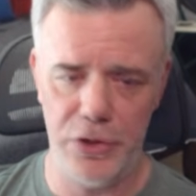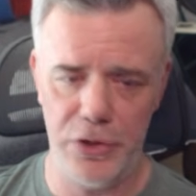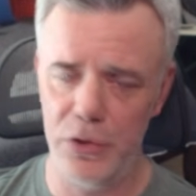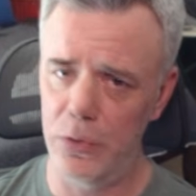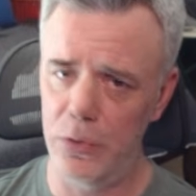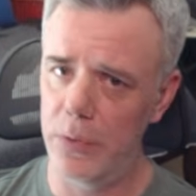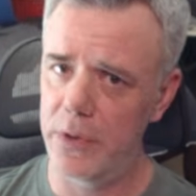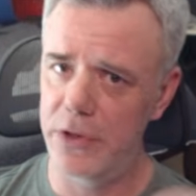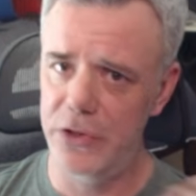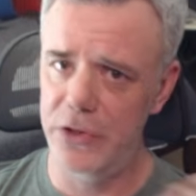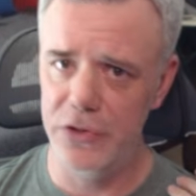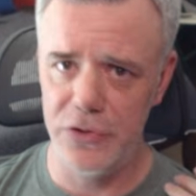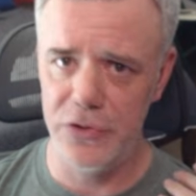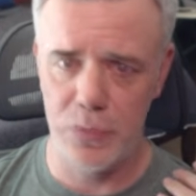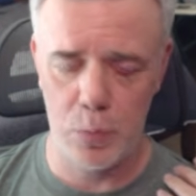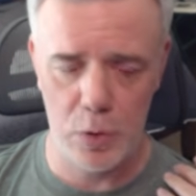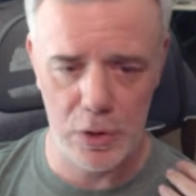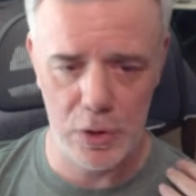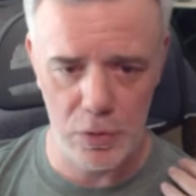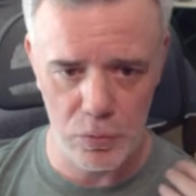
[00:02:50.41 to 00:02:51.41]
you don't want to
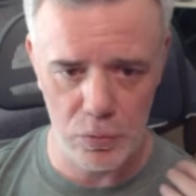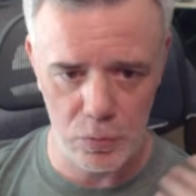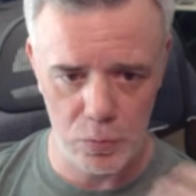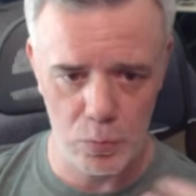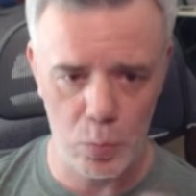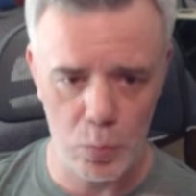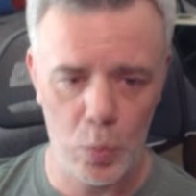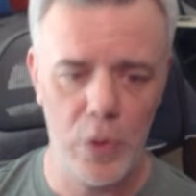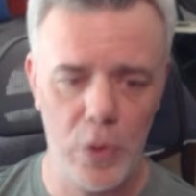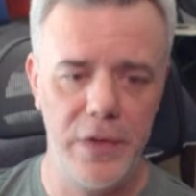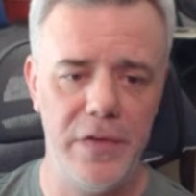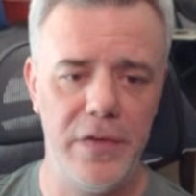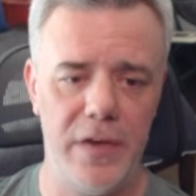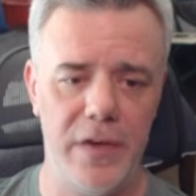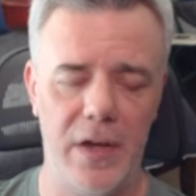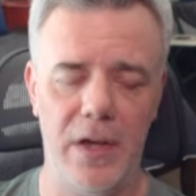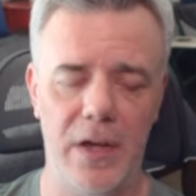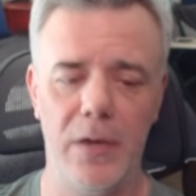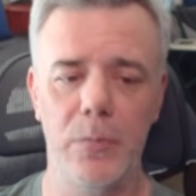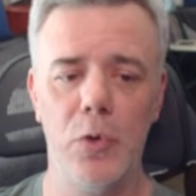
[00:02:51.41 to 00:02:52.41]
just run one
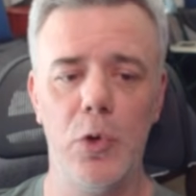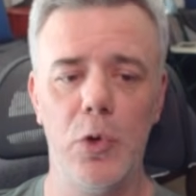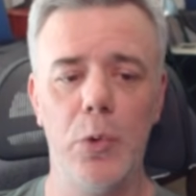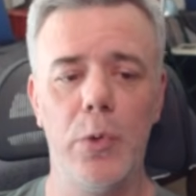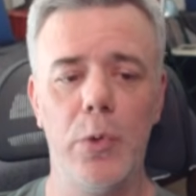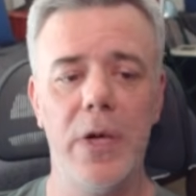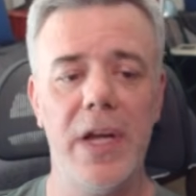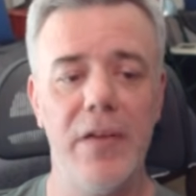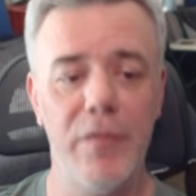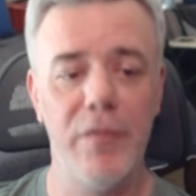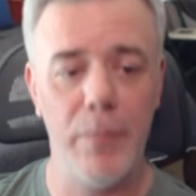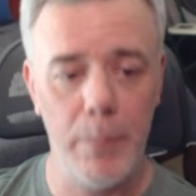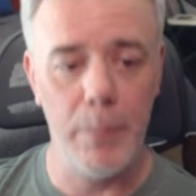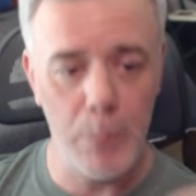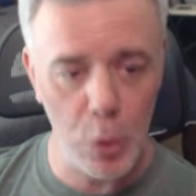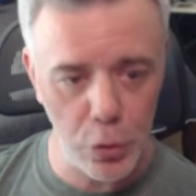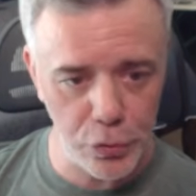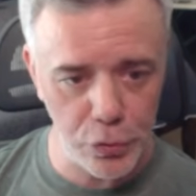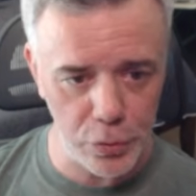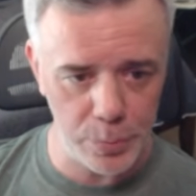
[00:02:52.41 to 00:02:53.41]
time, but we want to have
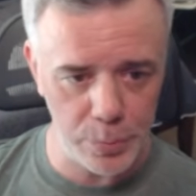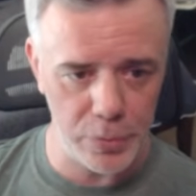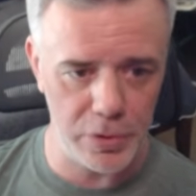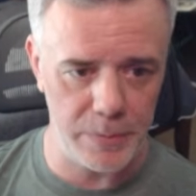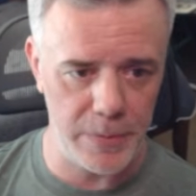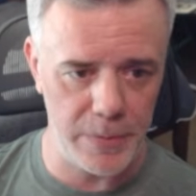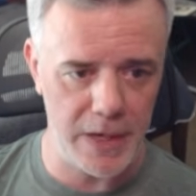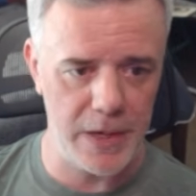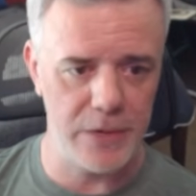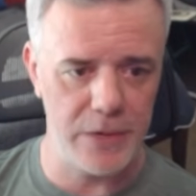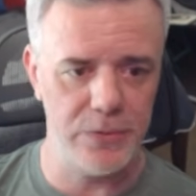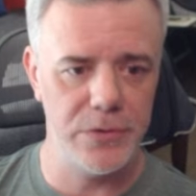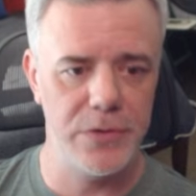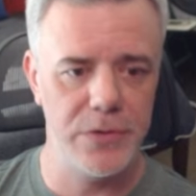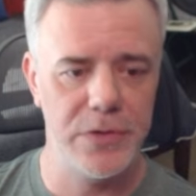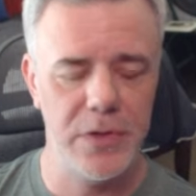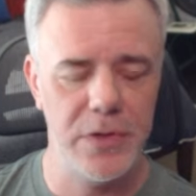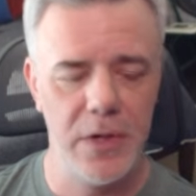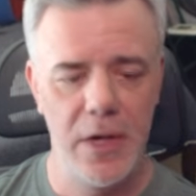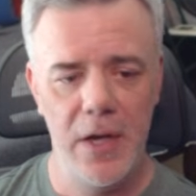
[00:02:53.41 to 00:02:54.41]
multiple
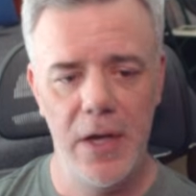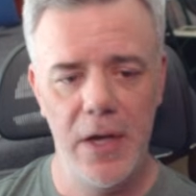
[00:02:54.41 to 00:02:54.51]
battles.